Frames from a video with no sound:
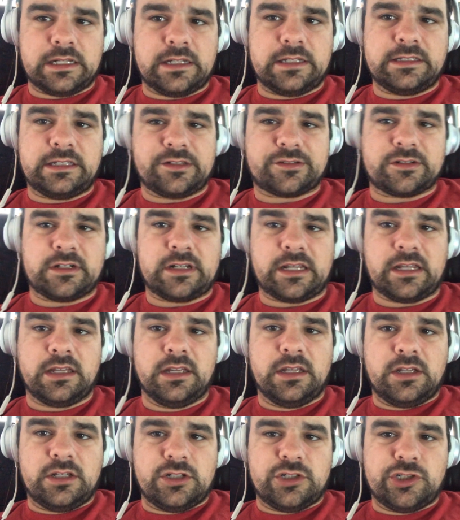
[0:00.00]
yesterday,
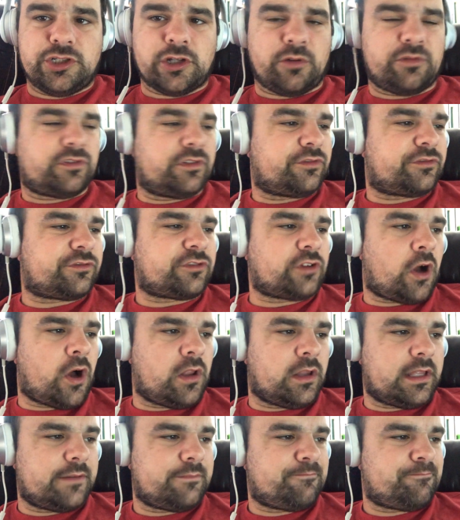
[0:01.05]
Joseph Stalin.